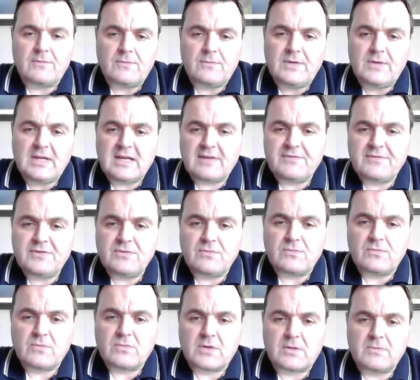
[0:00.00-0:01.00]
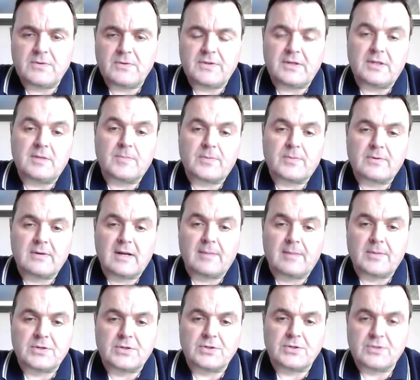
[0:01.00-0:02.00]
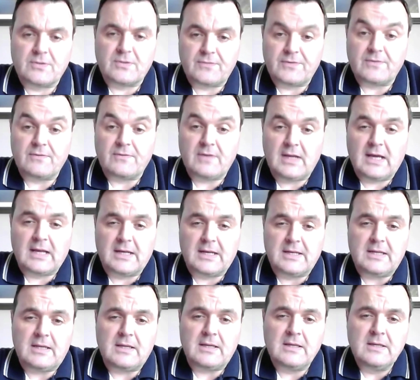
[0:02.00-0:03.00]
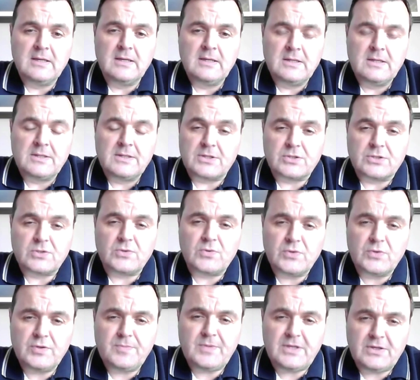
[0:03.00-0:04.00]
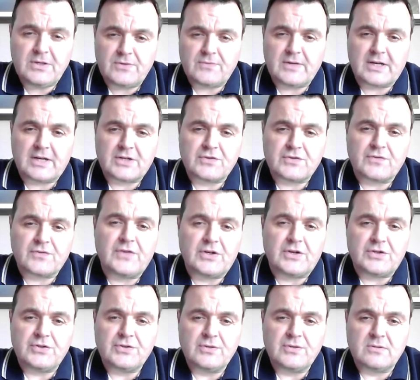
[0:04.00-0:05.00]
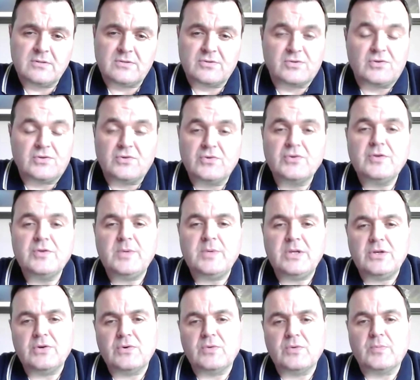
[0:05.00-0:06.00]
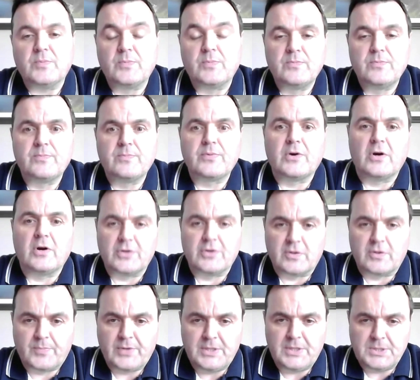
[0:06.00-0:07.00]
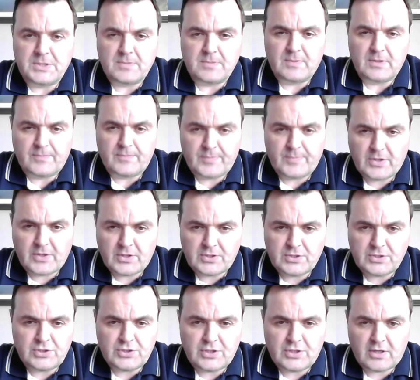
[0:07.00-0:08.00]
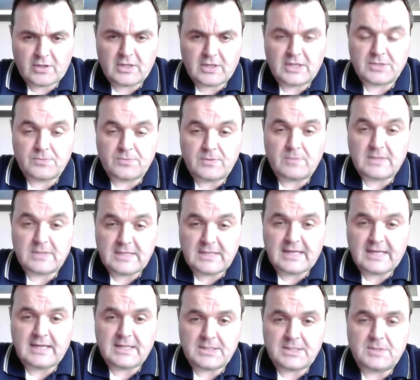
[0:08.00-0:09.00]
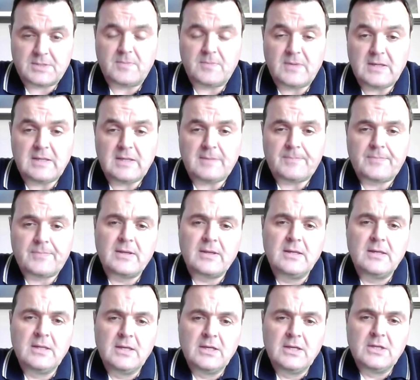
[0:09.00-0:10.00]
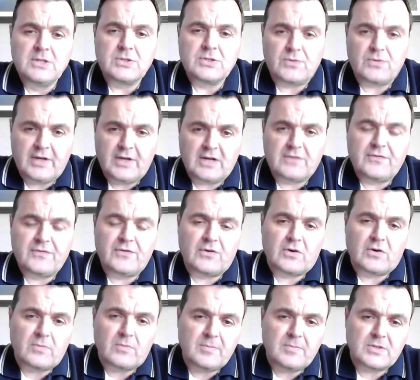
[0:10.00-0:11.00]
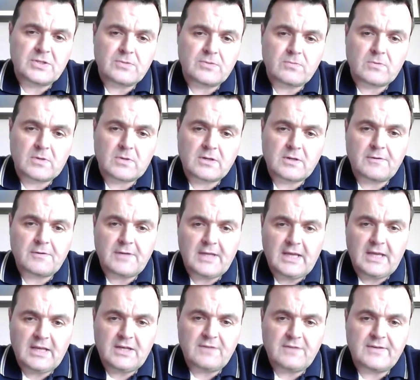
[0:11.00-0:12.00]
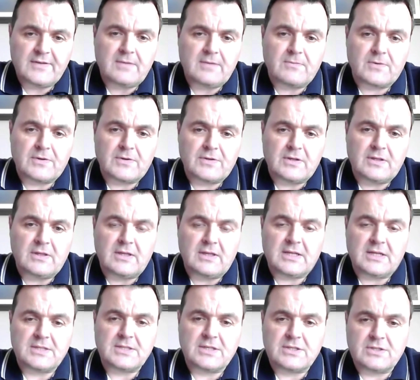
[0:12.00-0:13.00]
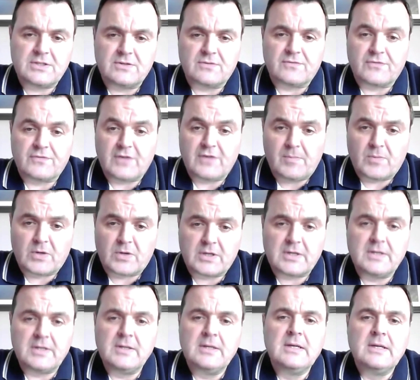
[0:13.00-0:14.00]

We have to work within the parameters of the reality. There's going to be no extra fish. There's going to be no broader principle of burden share as we would like it to be. So therefore, we must work creatively within the existing framework,